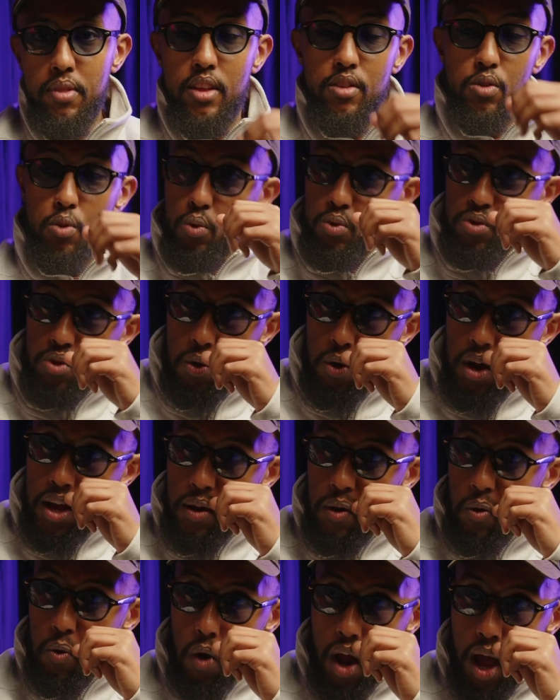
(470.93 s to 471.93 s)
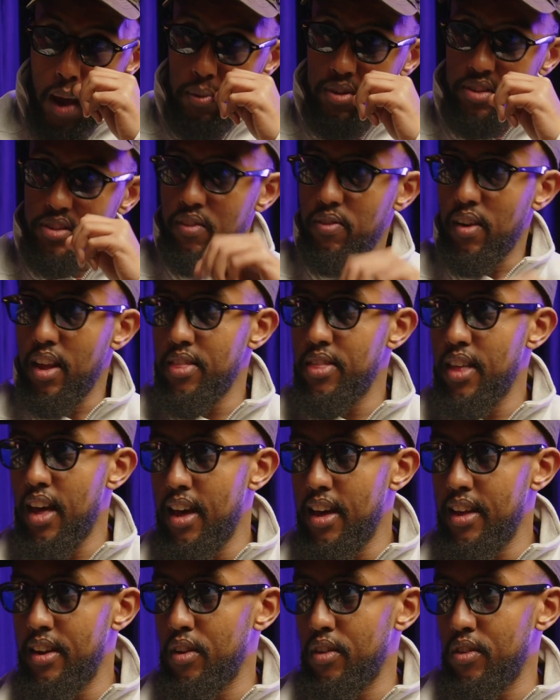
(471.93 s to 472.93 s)
there's also kind of crime and stuff like that.
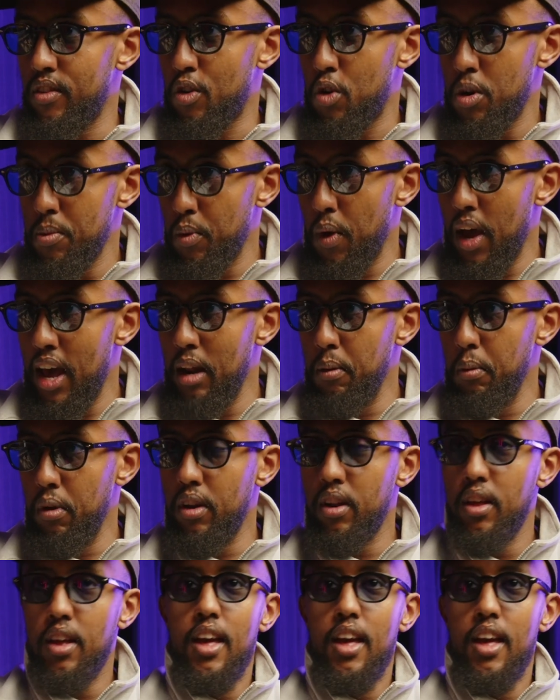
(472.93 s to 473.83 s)
And there's a criminal element.